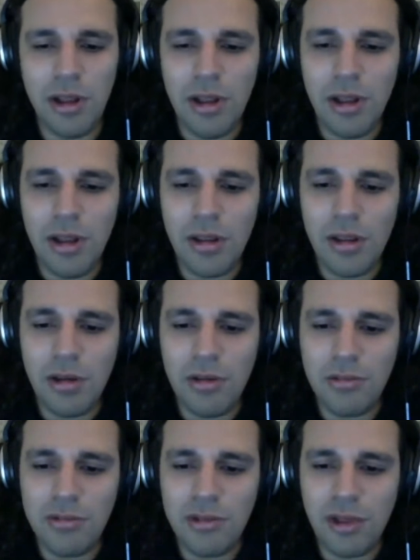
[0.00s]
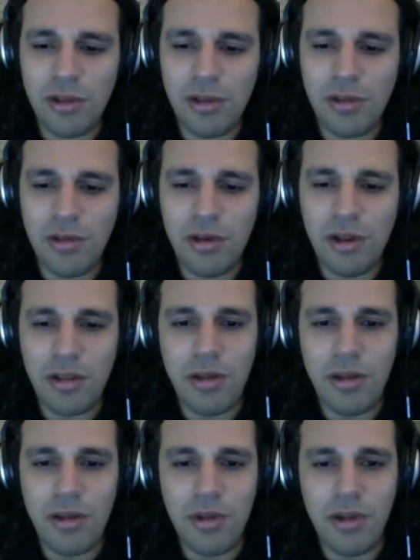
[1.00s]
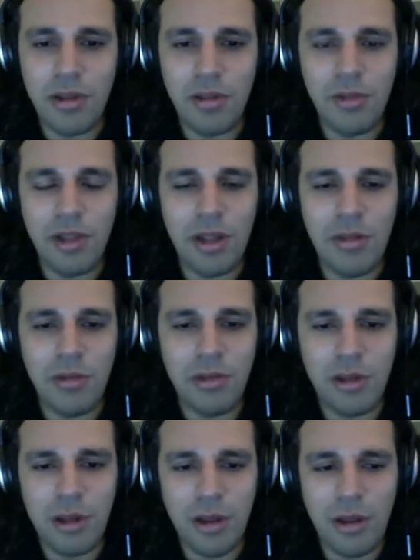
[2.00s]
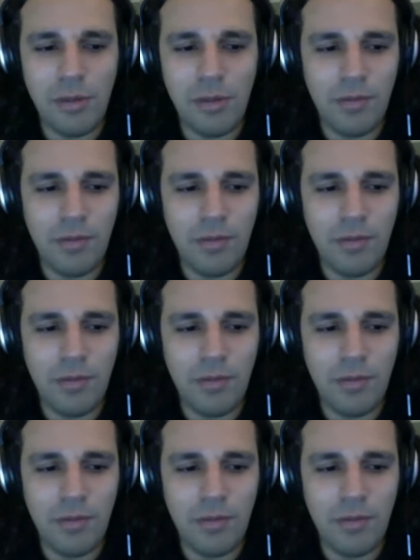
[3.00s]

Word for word: So just to give you an example, sometimes I